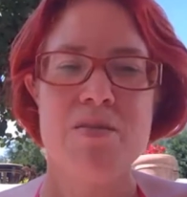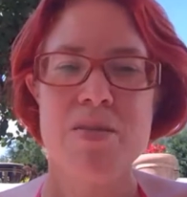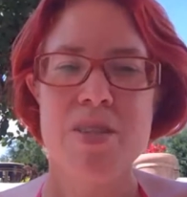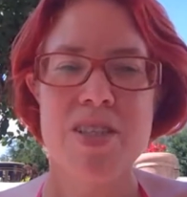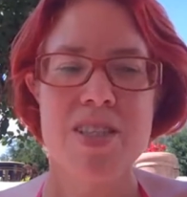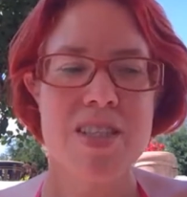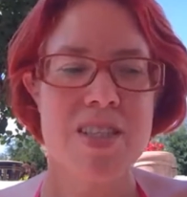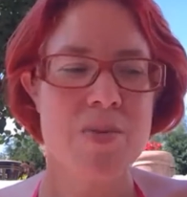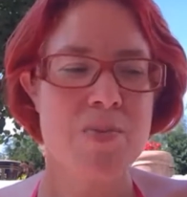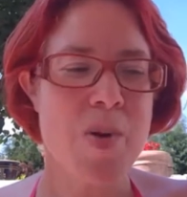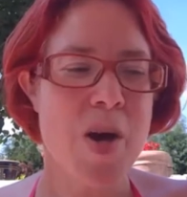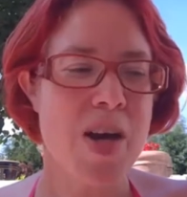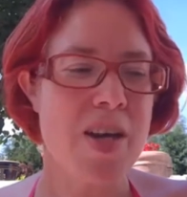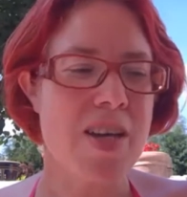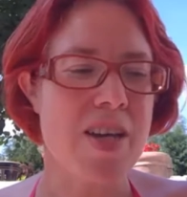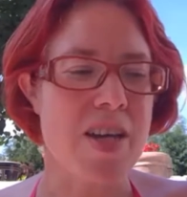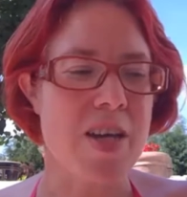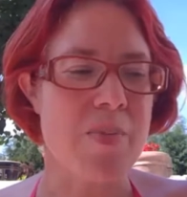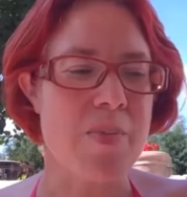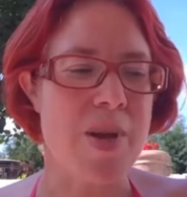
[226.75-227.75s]
Is this
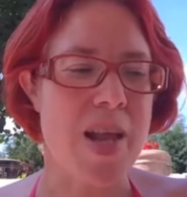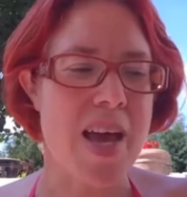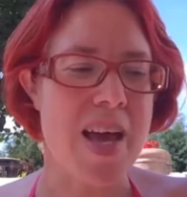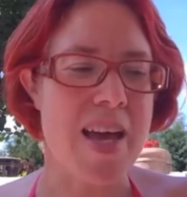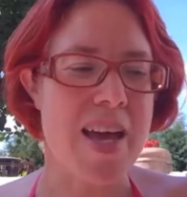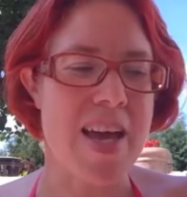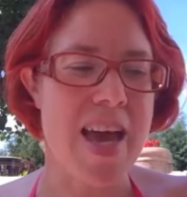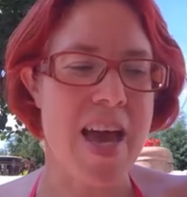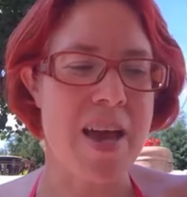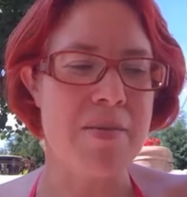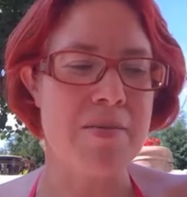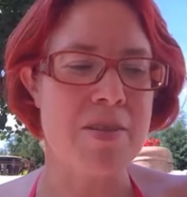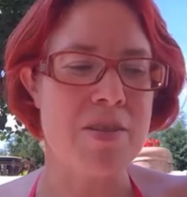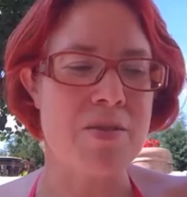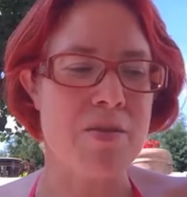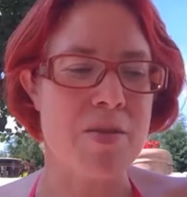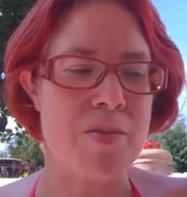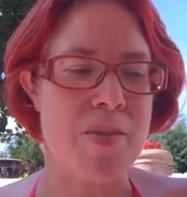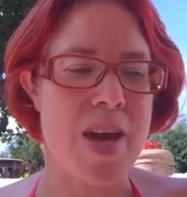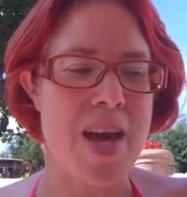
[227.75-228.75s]
biker playing games
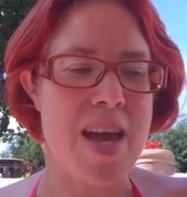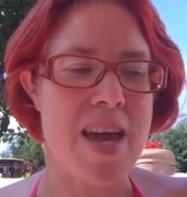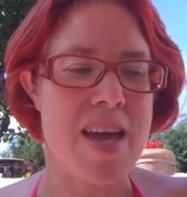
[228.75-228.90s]
with me?